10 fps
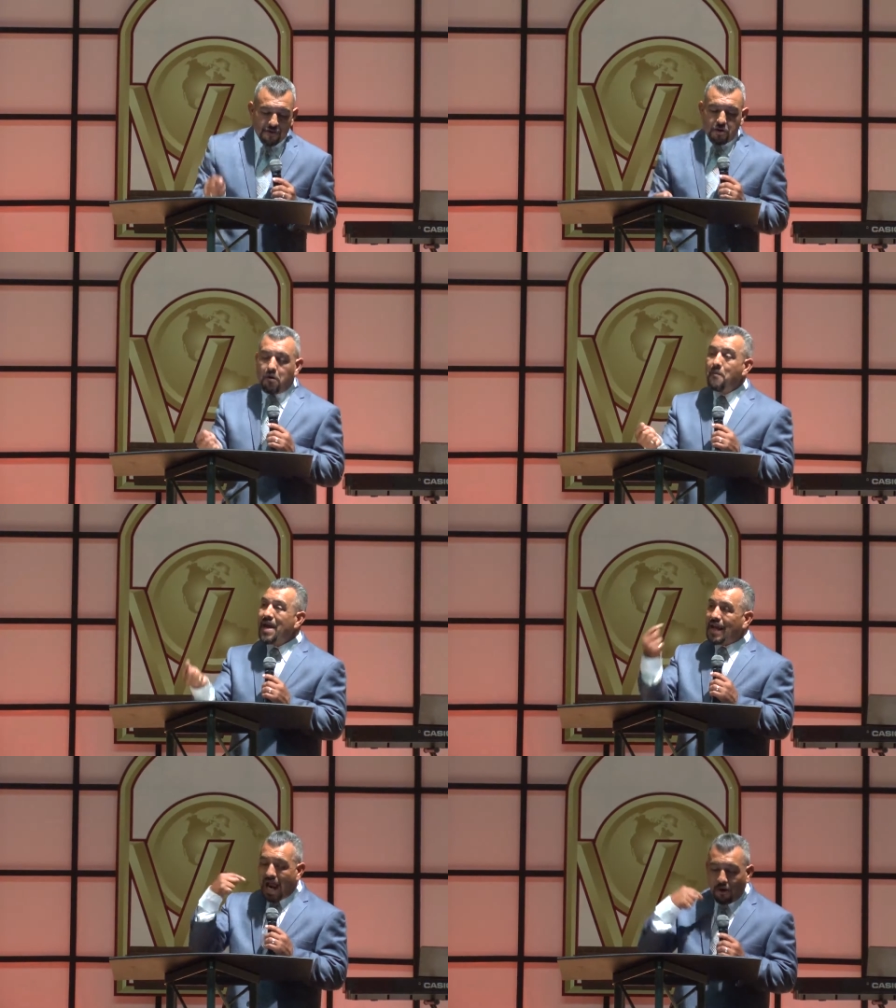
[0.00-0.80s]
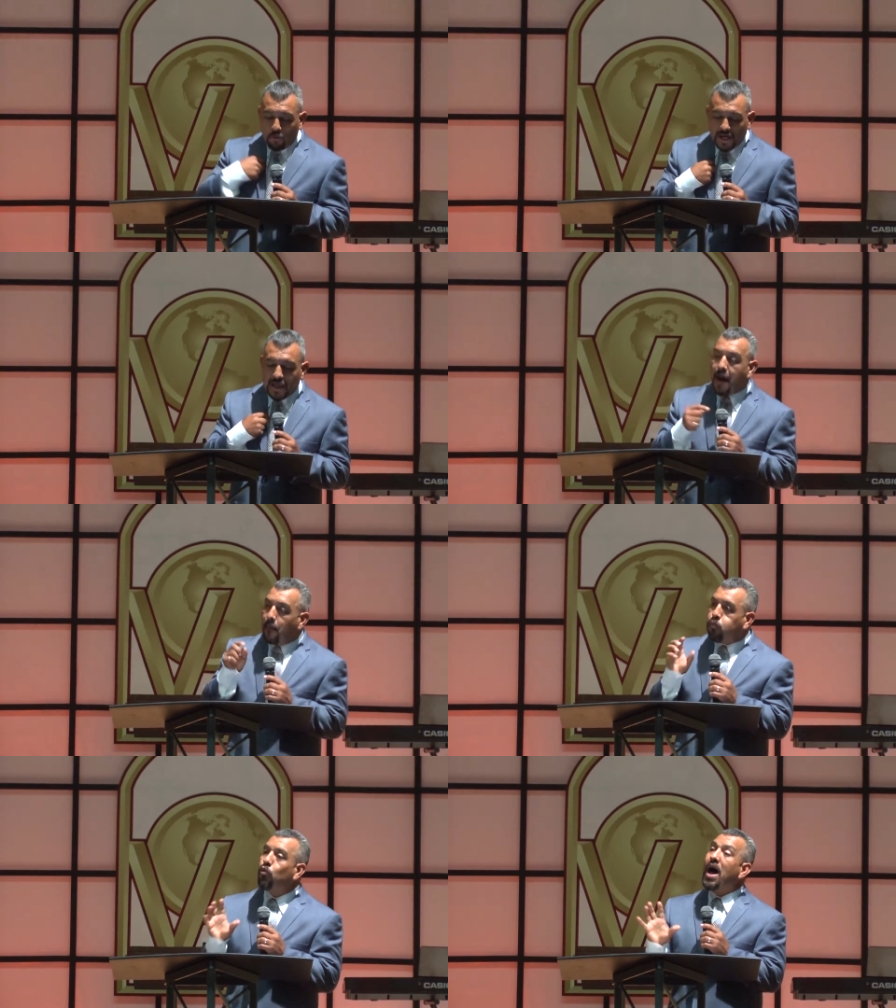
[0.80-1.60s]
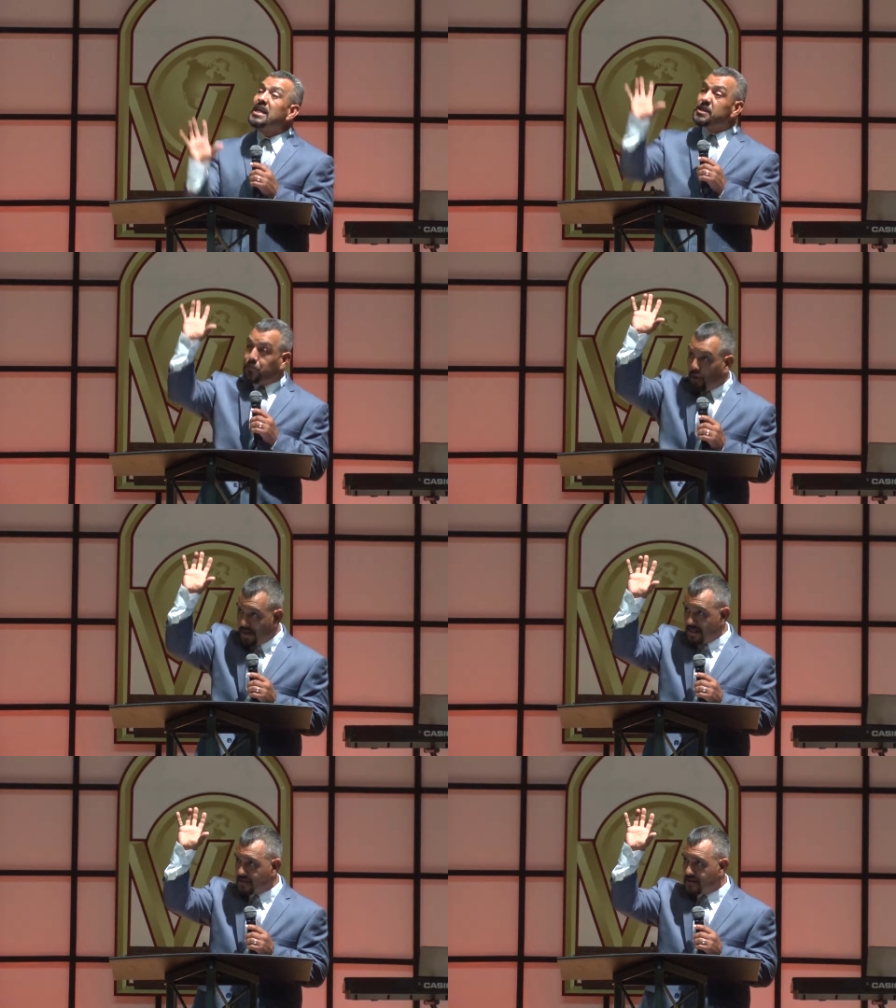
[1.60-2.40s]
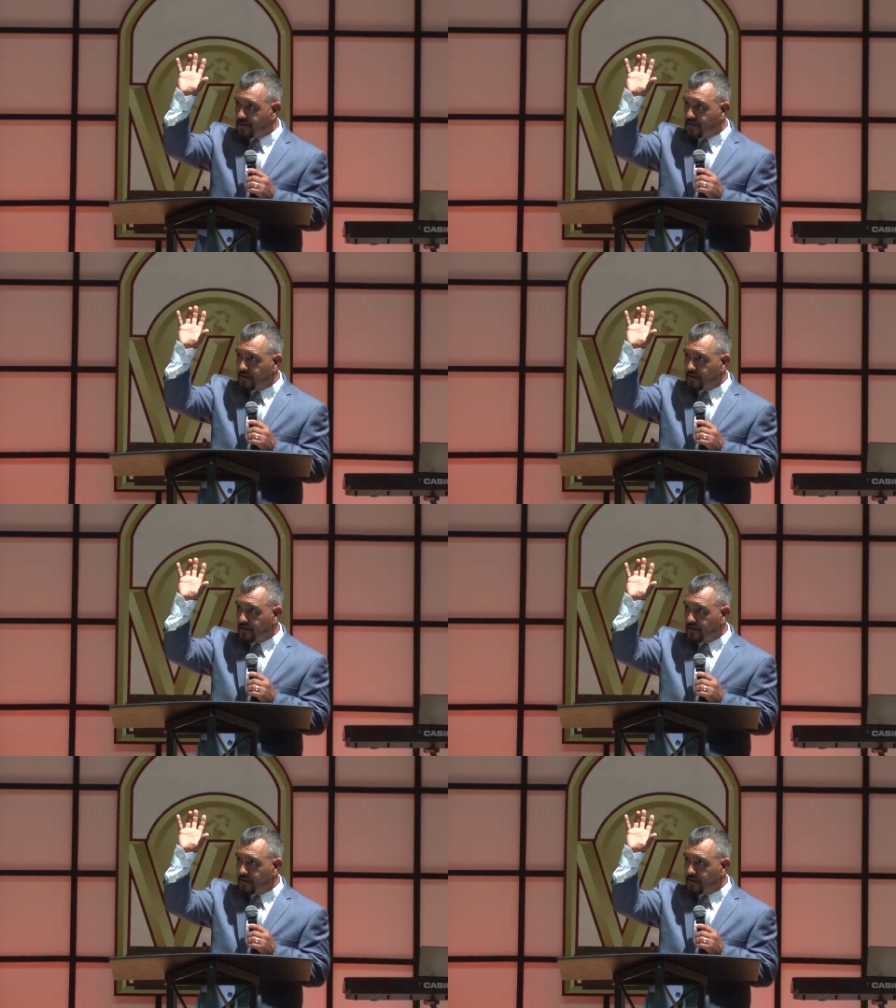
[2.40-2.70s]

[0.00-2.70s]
He will make our way prosperous.